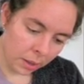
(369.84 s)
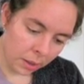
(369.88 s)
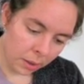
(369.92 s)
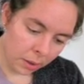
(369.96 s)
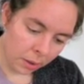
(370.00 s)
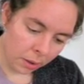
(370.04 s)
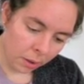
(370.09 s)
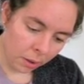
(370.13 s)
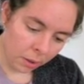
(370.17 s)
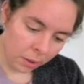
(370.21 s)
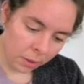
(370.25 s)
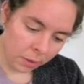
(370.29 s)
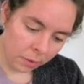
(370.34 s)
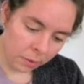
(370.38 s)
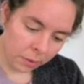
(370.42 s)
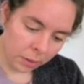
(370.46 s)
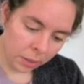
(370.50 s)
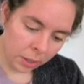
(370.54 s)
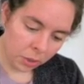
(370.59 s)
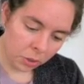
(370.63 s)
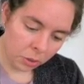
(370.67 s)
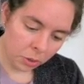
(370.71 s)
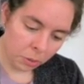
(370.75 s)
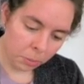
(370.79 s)
All of
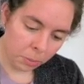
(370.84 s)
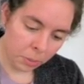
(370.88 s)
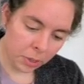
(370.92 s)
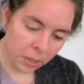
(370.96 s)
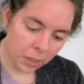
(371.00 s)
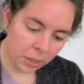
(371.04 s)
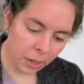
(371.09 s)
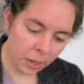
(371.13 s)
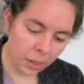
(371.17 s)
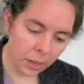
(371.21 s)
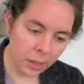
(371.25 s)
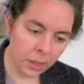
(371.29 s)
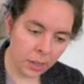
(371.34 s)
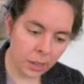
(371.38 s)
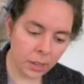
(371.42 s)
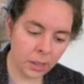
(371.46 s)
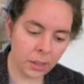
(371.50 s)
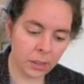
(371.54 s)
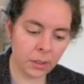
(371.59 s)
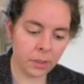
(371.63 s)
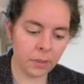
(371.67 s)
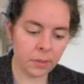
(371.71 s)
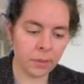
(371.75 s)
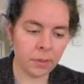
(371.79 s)
these should be
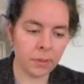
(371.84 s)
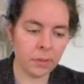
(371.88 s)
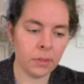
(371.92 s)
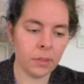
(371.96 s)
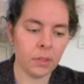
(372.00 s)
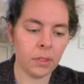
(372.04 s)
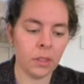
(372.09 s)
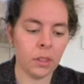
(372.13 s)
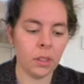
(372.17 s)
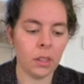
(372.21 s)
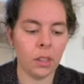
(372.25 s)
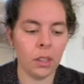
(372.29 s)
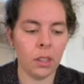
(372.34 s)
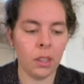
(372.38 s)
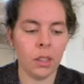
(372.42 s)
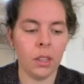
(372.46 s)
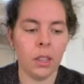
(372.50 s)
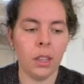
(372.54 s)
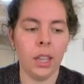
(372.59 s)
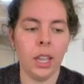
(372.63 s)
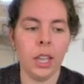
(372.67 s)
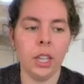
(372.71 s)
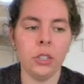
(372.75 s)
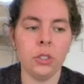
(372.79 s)
done
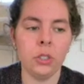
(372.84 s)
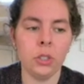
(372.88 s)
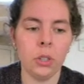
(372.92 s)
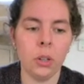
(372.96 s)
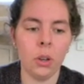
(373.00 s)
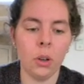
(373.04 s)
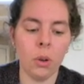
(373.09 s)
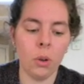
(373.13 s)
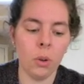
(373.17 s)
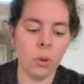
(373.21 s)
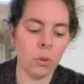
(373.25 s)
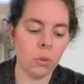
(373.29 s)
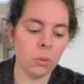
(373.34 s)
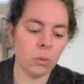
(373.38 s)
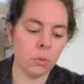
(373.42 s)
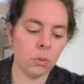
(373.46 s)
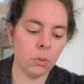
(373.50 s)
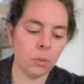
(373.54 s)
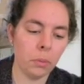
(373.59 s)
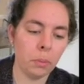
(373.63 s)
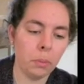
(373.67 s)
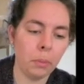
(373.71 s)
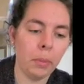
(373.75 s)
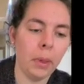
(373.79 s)
at your
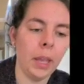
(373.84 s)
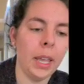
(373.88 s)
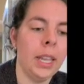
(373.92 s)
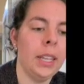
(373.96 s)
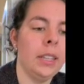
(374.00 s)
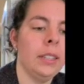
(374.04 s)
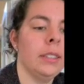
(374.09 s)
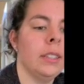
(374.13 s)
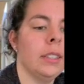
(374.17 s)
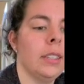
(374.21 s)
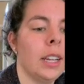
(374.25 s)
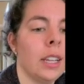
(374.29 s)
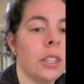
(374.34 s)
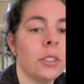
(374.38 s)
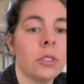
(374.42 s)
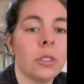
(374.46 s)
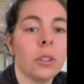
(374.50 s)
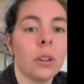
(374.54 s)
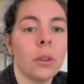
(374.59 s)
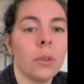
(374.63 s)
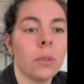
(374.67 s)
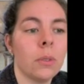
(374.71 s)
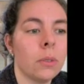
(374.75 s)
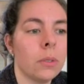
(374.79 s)
own pace and at your
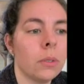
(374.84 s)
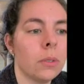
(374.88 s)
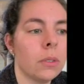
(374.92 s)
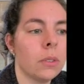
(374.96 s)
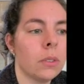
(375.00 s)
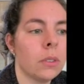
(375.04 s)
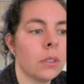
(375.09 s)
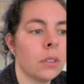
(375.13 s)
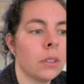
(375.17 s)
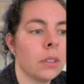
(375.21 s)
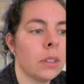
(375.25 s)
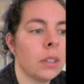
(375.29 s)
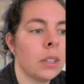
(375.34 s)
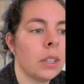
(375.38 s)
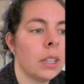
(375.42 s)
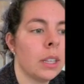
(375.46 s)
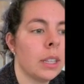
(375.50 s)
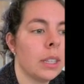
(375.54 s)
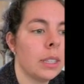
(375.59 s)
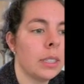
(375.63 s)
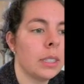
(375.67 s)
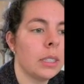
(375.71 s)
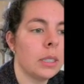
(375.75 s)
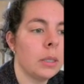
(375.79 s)
own
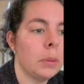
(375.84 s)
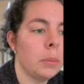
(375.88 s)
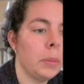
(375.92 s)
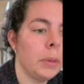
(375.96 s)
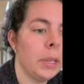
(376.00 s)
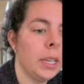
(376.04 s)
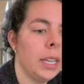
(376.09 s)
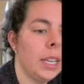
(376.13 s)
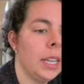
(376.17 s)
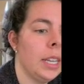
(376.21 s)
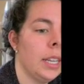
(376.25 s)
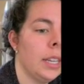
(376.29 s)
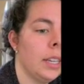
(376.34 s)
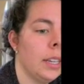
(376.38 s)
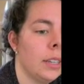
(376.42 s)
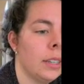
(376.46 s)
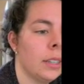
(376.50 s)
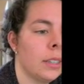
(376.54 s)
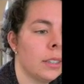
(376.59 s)
speed.